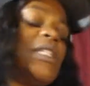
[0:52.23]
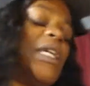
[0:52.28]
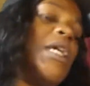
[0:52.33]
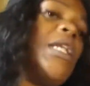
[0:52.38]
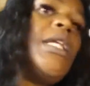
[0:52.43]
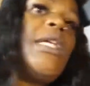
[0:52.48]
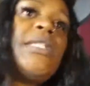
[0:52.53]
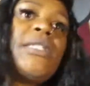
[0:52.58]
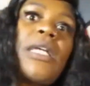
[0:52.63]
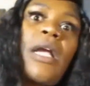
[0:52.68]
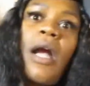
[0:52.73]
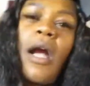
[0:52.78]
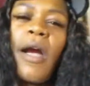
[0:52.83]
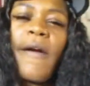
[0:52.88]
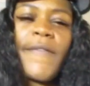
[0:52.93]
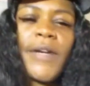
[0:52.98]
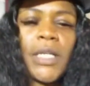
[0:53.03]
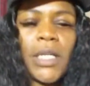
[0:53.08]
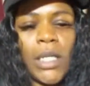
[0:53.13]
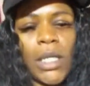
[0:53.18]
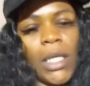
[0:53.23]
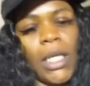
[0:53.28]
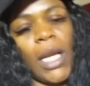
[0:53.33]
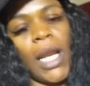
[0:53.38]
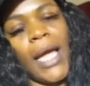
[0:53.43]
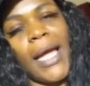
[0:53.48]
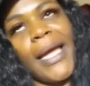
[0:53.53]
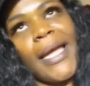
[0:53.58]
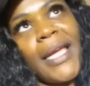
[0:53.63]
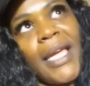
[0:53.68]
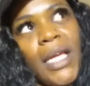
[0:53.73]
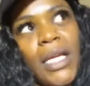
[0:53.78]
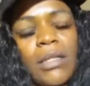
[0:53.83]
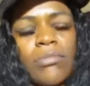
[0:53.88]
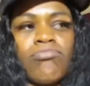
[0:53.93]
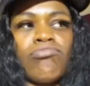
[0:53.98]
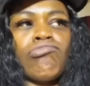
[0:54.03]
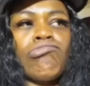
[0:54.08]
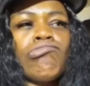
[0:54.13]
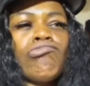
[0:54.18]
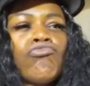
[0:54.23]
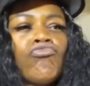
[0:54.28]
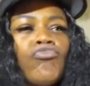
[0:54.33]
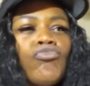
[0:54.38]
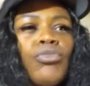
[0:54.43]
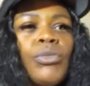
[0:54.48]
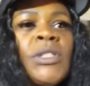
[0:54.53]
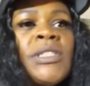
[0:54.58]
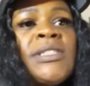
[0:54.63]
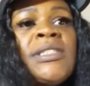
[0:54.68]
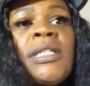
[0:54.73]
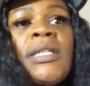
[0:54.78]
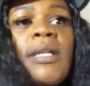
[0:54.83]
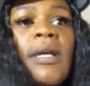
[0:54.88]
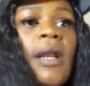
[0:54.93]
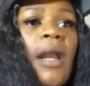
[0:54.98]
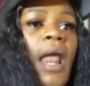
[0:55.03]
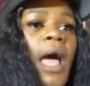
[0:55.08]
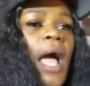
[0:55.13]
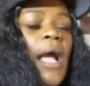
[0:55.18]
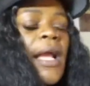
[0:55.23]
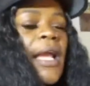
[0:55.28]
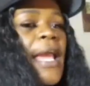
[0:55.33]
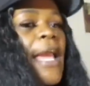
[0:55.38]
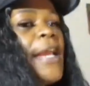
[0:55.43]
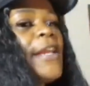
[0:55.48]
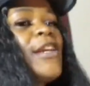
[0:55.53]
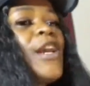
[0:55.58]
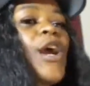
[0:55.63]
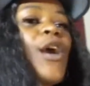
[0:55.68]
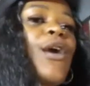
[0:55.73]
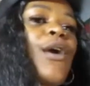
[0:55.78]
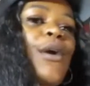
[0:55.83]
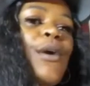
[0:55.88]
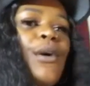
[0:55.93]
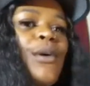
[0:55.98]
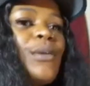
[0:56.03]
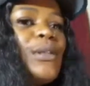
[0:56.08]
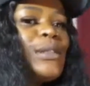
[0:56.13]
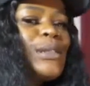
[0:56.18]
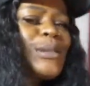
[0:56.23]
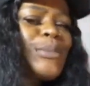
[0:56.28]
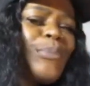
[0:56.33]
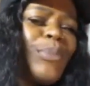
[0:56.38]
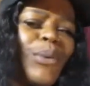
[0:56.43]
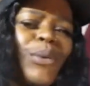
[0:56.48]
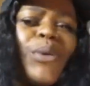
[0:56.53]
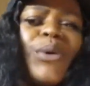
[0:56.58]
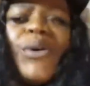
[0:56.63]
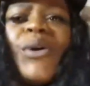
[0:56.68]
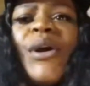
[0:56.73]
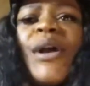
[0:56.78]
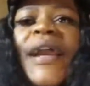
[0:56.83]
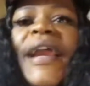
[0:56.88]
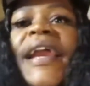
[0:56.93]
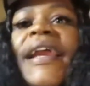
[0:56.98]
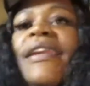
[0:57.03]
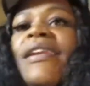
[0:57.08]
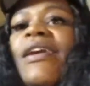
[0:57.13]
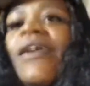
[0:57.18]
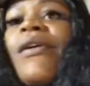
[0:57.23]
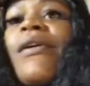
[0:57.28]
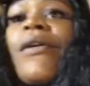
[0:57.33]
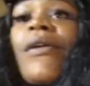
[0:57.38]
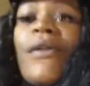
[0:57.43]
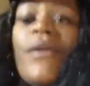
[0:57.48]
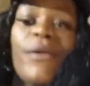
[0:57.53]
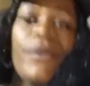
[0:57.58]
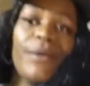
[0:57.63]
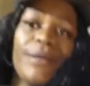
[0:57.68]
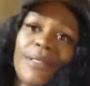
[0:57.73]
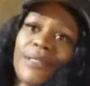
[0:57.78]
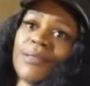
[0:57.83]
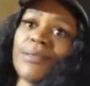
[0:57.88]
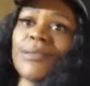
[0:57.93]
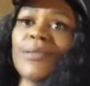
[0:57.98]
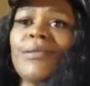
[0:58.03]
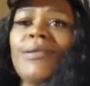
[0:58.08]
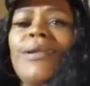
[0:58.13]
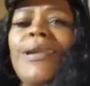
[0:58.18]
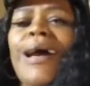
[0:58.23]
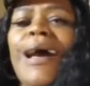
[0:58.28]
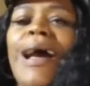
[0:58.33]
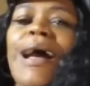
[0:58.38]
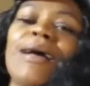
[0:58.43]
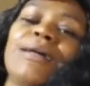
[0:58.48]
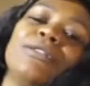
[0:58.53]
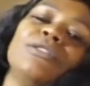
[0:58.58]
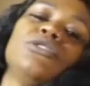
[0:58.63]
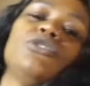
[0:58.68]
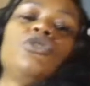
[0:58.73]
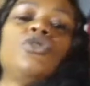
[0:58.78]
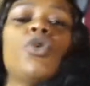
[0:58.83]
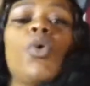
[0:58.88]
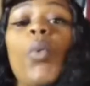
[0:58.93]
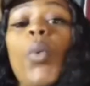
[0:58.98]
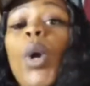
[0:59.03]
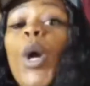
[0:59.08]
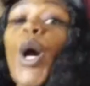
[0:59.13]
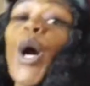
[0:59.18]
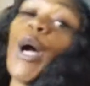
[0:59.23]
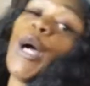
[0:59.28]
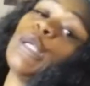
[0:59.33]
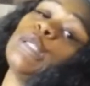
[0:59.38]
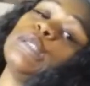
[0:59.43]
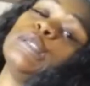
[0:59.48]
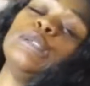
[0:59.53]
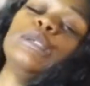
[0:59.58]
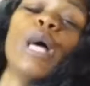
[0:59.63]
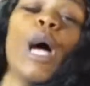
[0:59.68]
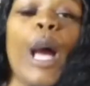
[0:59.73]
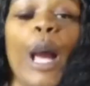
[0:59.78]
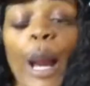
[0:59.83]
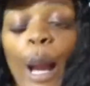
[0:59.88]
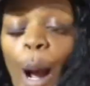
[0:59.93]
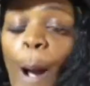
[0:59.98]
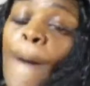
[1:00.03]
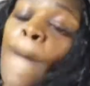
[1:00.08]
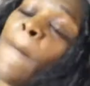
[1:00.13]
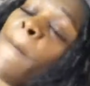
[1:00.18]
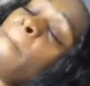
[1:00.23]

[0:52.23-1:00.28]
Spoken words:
It is currently like 10 o'clock, and your girl is bored, and your girl is not doing damn